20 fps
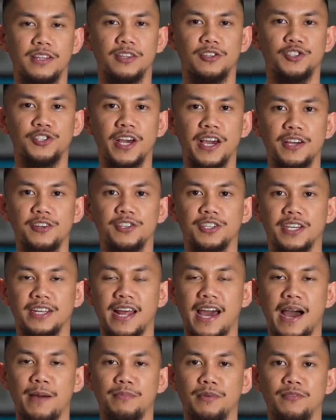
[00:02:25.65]
change can
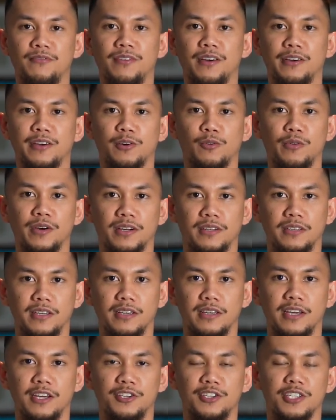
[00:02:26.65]
happen very quickly.
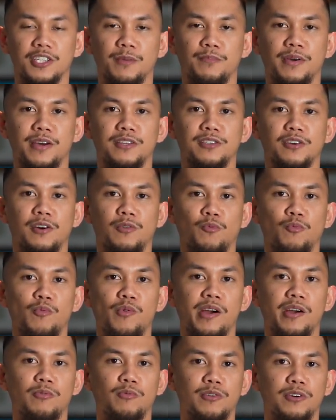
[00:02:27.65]
It just depends on
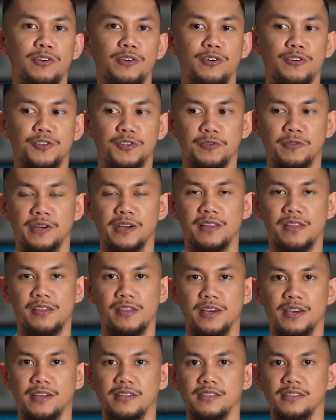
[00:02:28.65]
where we're nurturing
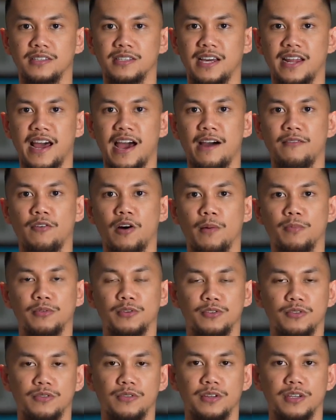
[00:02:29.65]
things that have
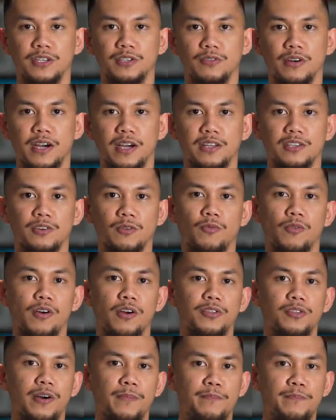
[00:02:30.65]
opportunities, right? So where
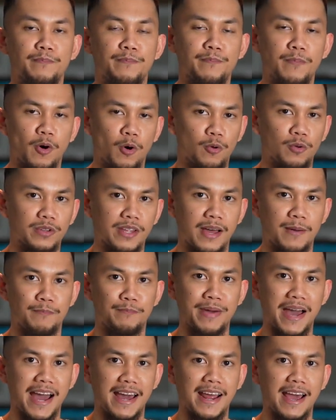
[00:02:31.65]
are the old
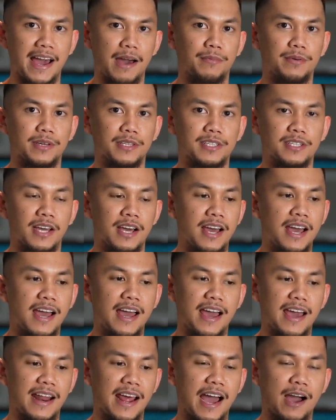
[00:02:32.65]
bad habits
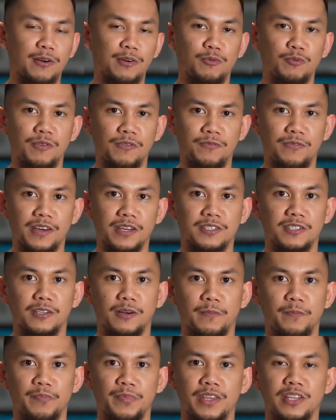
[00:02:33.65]
and how can we fix
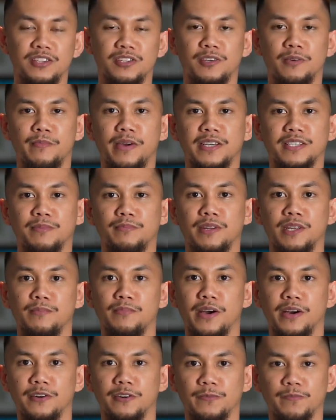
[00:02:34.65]
them to make somebody
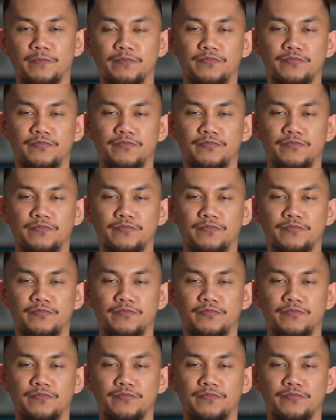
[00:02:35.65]
better?